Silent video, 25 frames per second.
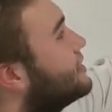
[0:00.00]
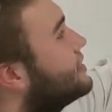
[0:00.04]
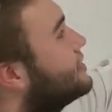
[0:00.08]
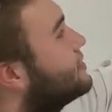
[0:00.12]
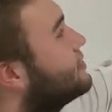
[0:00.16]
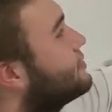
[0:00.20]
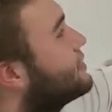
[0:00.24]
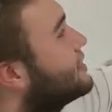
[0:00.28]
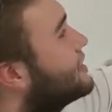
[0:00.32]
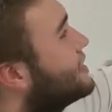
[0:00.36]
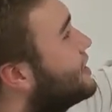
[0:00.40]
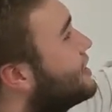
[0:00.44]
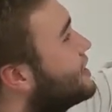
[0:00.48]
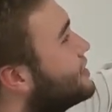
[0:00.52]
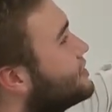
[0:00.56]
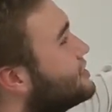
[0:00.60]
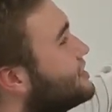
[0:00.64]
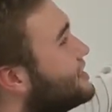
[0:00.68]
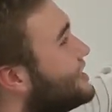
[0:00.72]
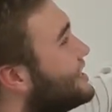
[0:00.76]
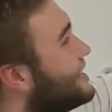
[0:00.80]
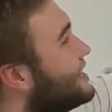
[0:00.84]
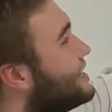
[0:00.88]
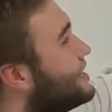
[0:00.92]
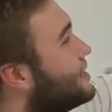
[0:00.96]
and we can
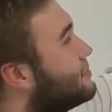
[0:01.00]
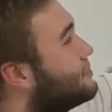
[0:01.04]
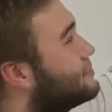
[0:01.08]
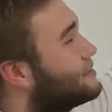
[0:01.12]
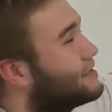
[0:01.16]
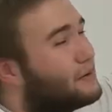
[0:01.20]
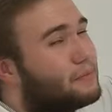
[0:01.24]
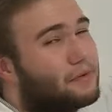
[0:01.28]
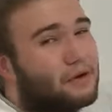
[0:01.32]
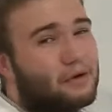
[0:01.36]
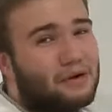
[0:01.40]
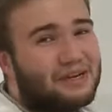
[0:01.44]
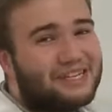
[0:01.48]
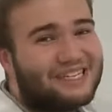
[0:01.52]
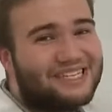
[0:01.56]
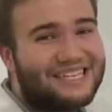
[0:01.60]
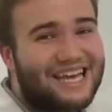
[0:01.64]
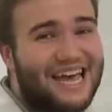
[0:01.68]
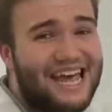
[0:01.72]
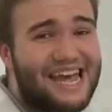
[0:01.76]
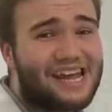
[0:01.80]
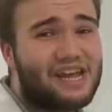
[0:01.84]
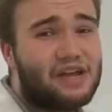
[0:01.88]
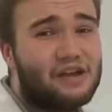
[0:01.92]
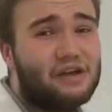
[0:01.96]
actually get up to about a
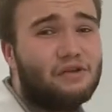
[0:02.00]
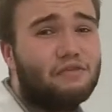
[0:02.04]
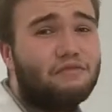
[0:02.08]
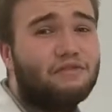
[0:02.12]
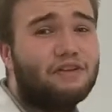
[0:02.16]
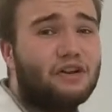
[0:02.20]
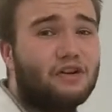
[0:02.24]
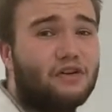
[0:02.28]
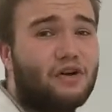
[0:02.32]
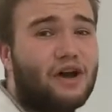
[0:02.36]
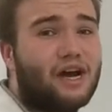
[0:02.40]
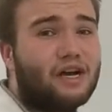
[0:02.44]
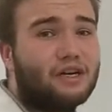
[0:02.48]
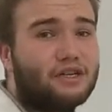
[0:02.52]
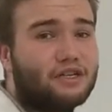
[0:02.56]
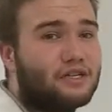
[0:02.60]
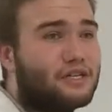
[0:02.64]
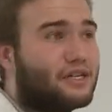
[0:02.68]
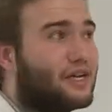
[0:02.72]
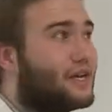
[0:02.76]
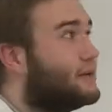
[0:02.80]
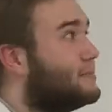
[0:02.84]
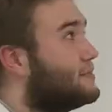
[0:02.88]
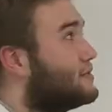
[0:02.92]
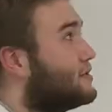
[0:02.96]
second of
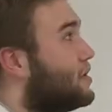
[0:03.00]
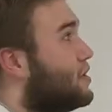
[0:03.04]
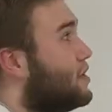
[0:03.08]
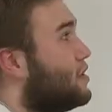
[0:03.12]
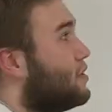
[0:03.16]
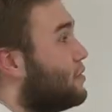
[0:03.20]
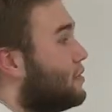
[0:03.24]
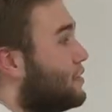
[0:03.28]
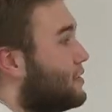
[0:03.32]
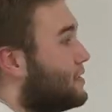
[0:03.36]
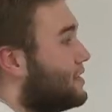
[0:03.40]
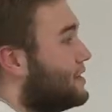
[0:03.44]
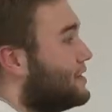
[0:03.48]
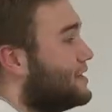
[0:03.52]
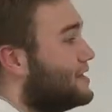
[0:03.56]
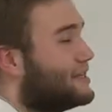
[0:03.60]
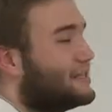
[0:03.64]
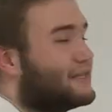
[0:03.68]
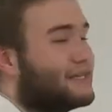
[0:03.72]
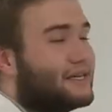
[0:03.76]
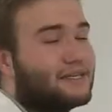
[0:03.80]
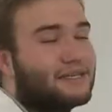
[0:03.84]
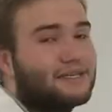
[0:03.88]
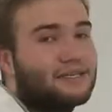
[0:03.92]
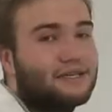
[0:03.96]
interaction times within this
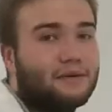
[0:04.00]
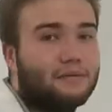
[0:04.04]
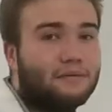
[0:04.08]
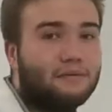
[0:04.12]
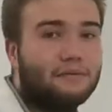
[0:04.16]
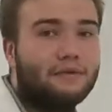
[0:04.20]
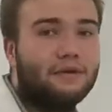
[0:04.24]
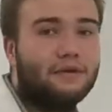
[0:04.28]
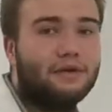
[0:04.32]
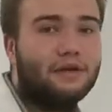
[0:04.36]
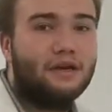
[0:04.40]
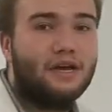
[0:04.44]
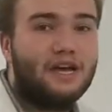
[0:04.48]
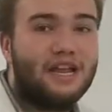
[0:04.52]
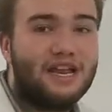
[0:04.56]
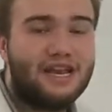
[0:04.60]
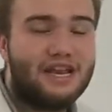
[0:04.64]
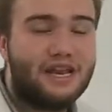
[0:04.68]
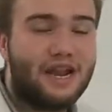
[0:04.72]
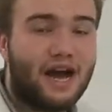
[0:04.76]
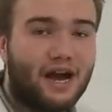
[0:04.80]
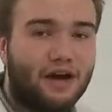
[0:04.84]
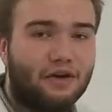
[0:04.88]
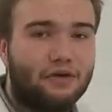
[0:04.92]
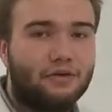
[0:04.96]
system,
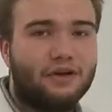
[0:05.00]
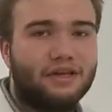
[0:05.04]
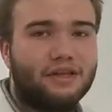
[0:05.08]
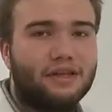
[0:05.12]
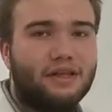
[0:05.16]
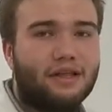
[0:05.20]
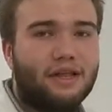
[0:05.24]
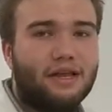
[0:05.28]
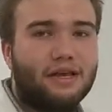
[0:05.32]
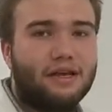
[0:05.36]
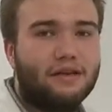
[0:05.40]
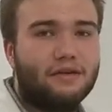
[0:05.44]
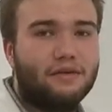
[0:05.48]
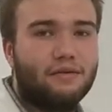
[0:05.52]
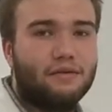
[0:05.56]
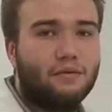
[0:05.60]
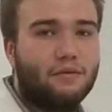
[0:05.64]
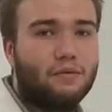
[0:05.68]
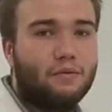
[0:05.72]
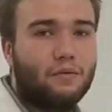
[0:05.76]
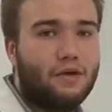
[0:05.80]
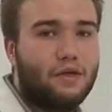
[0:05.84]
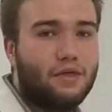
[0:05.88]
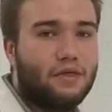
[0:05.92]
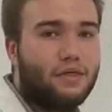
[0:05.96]
narrowing the
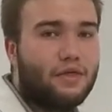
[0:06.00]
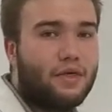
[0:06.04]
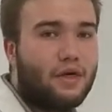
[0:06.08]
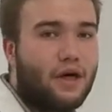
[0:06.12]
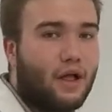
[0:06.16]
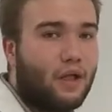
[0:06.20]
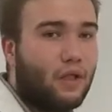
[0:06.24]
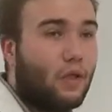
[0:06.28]
line width